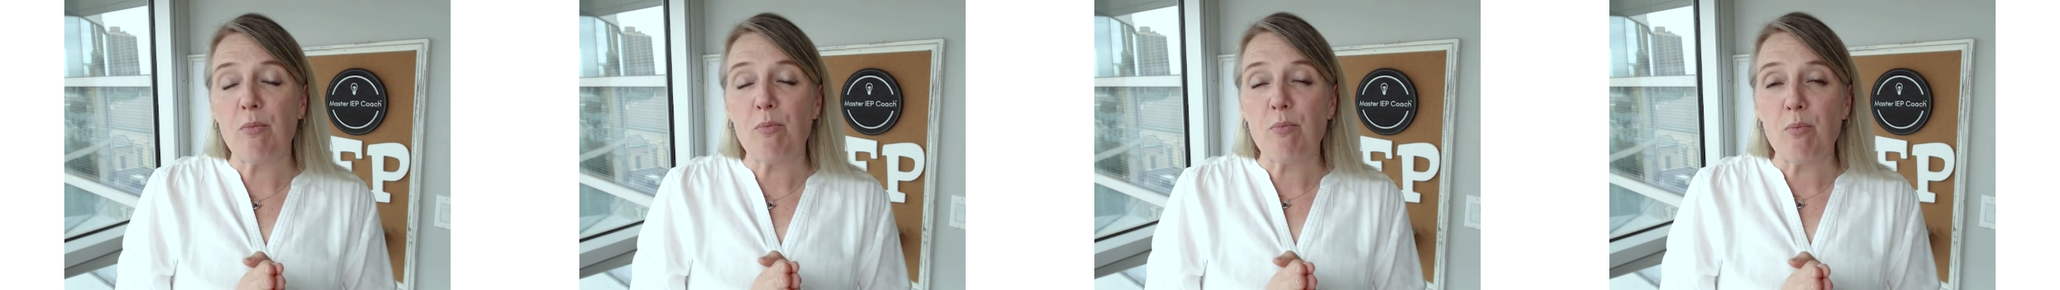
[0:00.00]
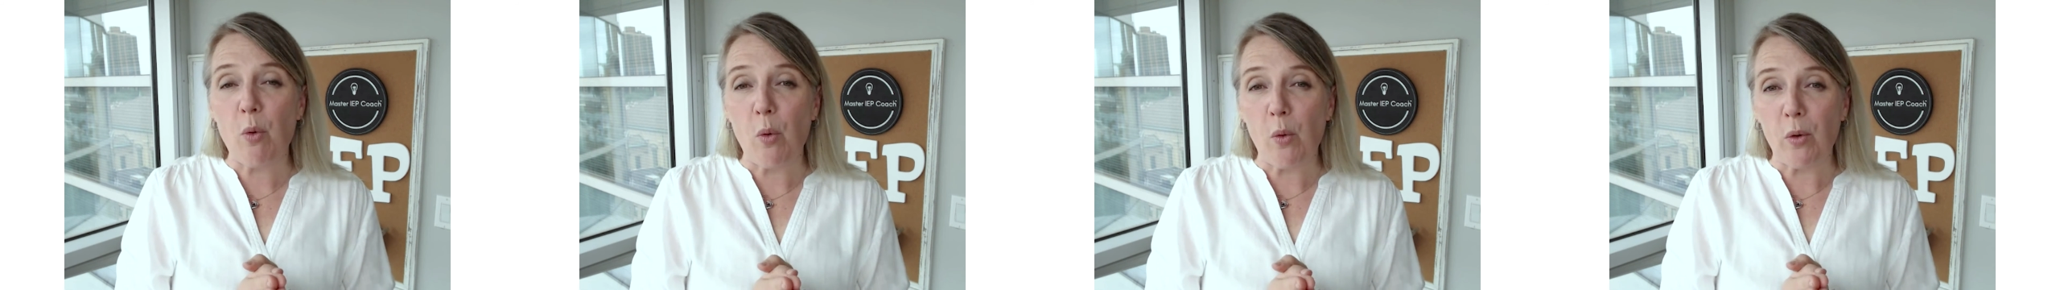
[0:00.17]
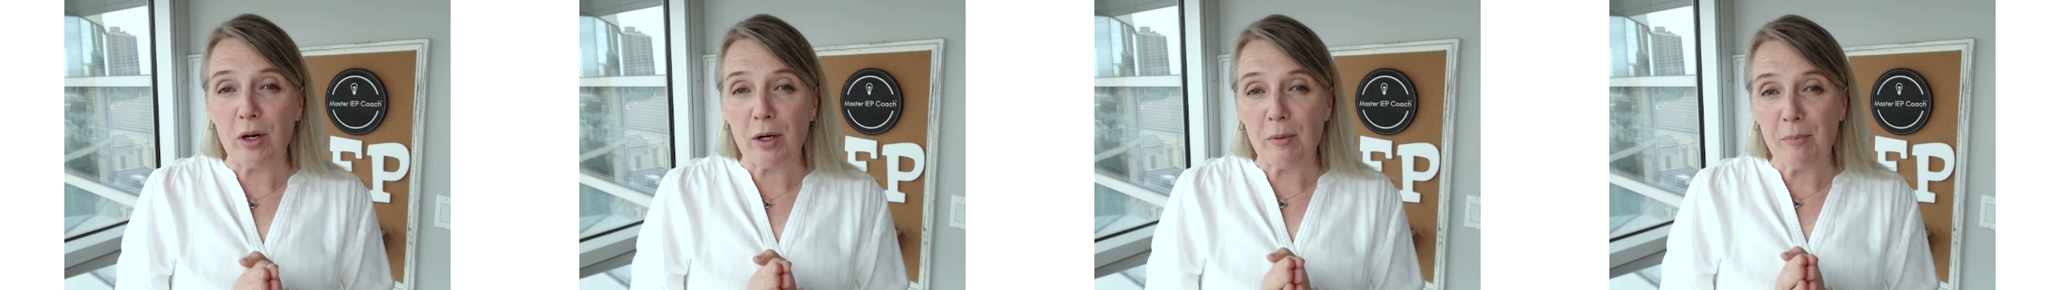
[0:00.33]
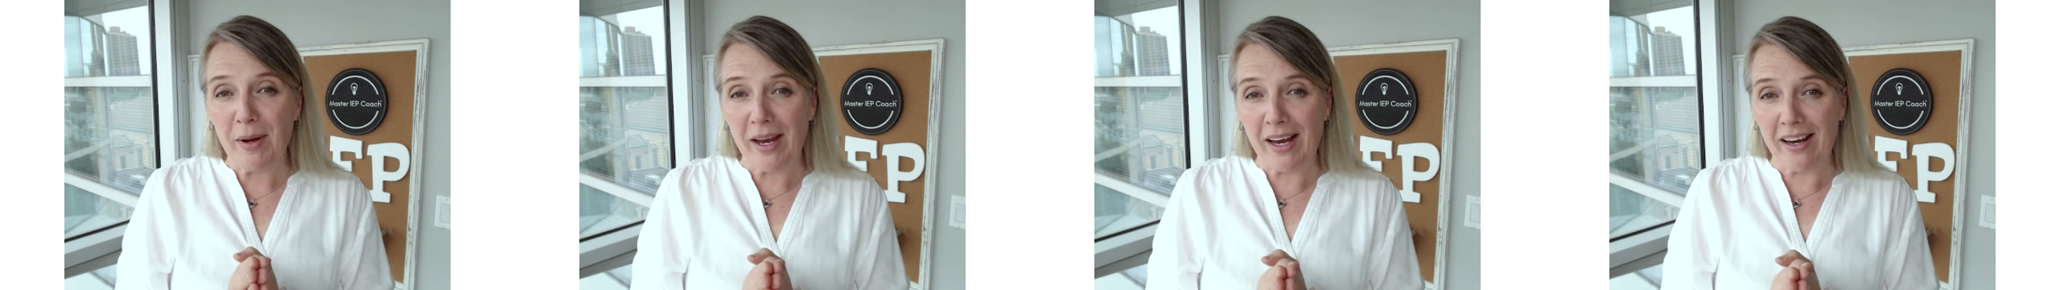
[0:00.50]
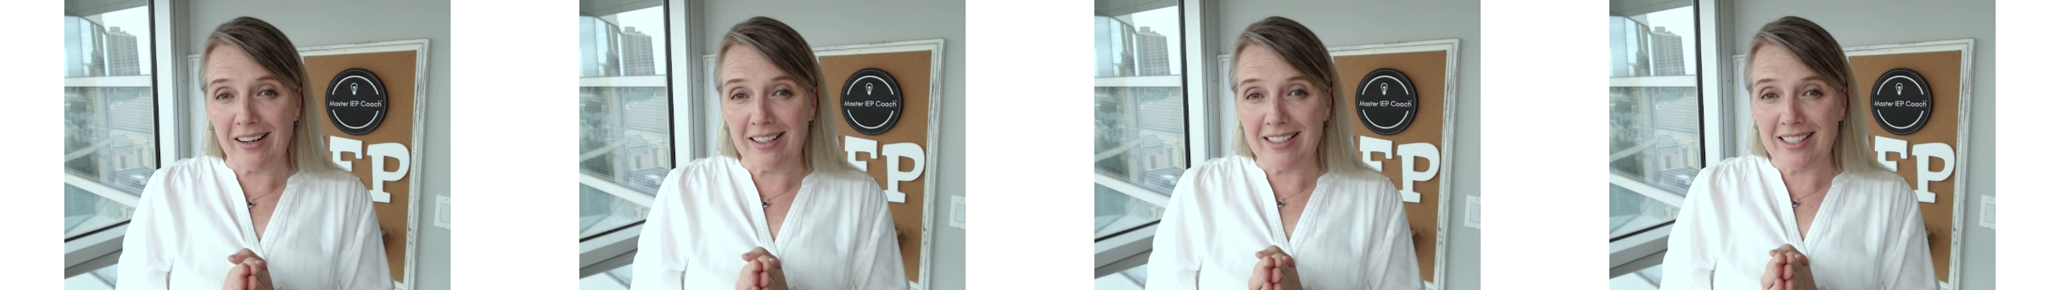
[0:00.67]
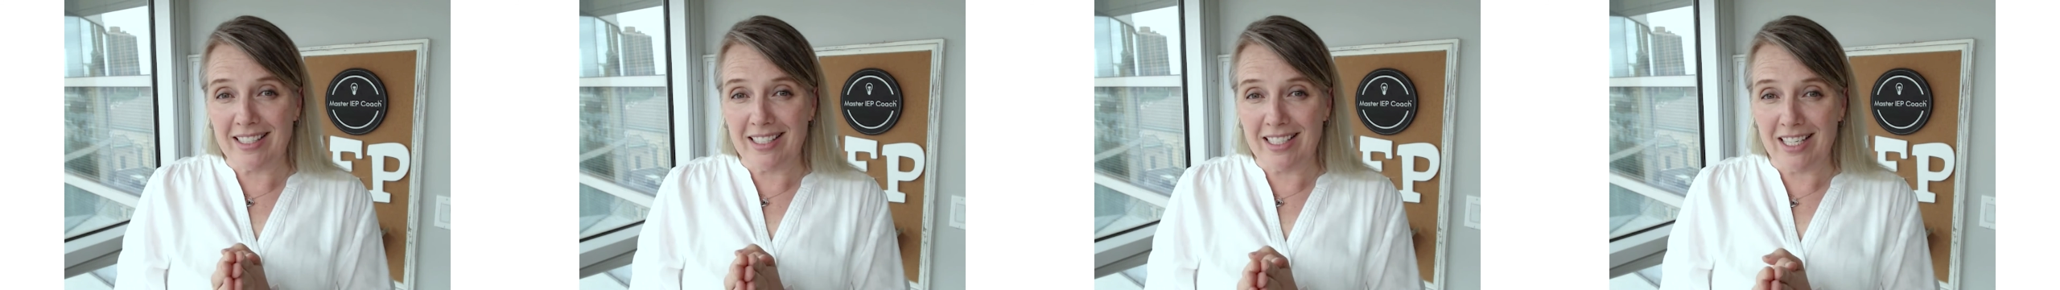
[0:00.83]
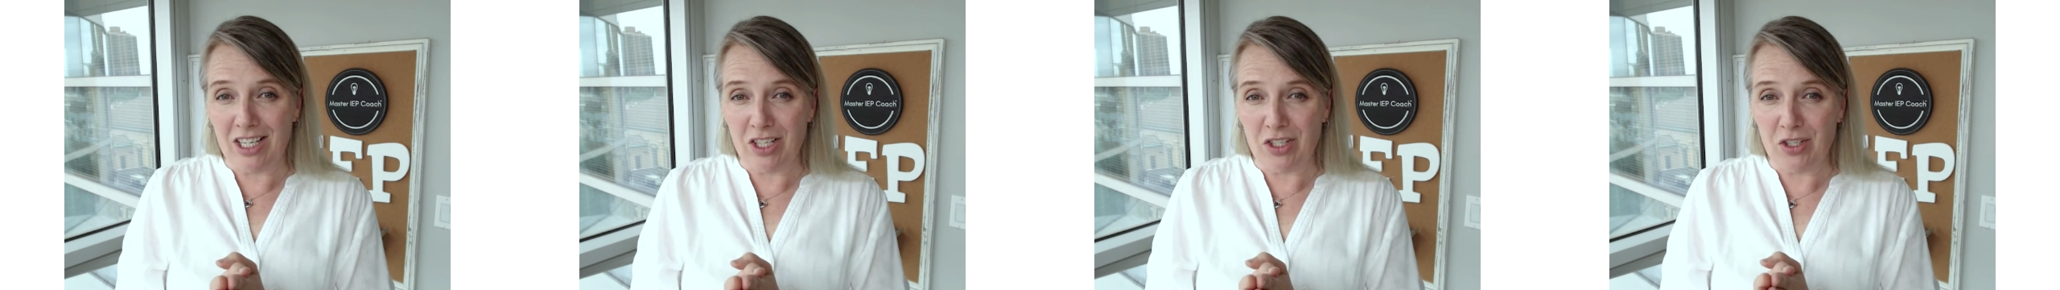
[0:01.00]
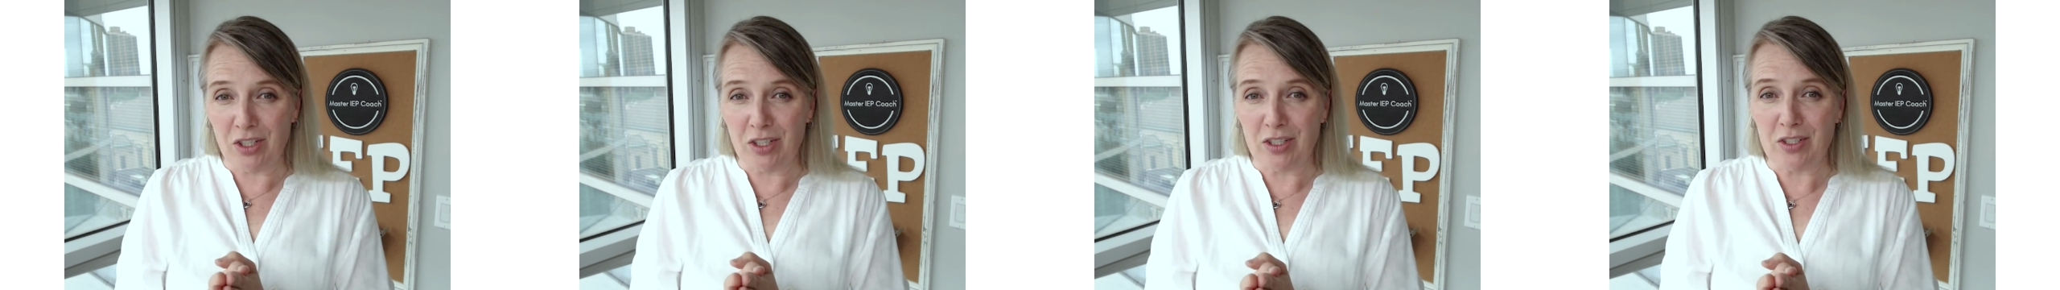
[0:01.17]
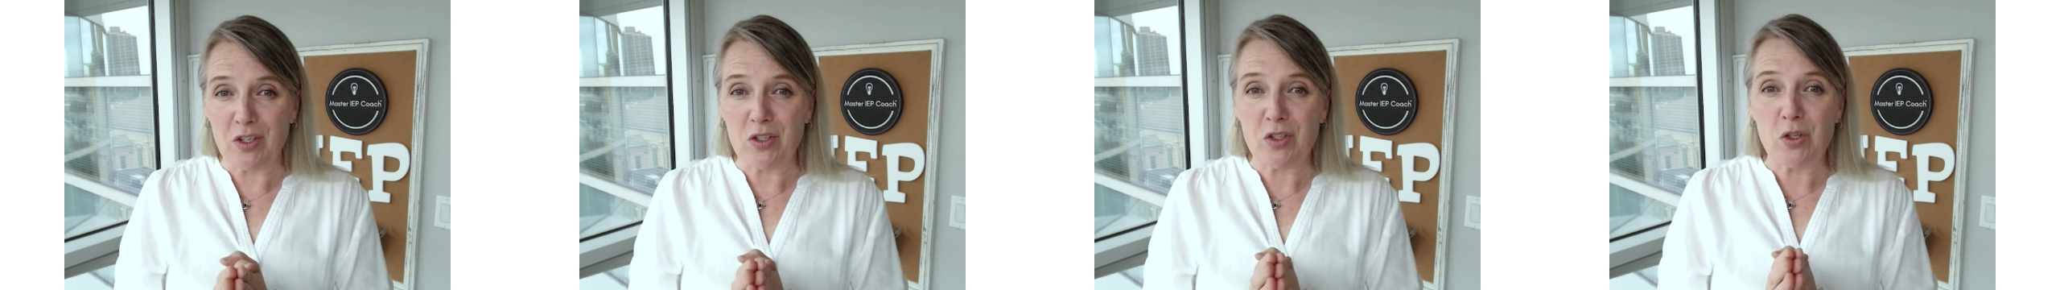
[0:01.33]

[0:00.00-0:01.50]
more parents and teachers